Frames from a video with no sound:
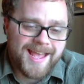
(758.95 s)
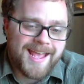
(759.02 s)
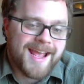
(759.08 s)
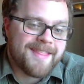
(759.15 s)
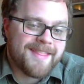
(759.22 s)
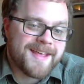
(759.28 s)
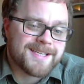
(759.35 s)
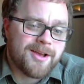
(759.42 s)

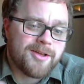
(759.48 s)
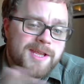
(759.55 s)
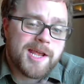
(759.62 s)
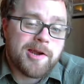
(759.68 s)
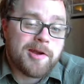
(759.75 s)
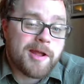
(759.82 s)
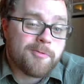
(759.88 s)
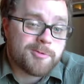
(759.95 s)
and that's how the
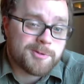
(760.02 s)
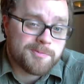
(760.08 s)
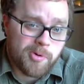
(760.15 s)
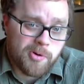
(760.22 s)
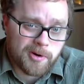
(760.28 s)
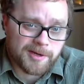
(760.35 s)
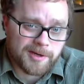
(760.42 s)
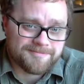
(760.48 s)
Internet was
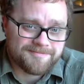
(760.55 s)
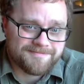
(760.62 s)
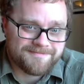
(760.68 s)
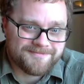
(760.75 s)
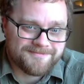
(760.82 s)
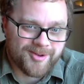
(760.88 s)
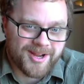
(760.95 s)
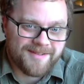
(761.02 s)
born,
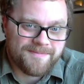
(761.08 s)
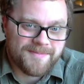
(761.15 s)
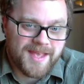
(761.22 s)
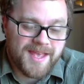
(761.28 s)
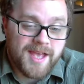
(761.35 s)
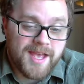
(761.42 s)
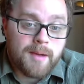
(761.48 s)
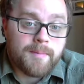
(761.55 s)
right?
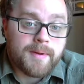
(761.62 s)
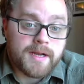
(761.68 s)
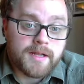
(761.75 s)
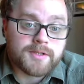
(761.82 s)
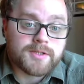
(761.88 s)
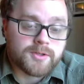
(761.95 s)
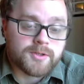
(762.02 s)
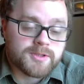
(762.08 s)
But it
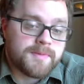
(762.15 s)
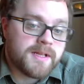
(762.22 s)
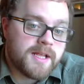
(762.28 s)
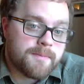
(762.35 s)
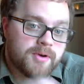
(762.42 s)
was ultimately a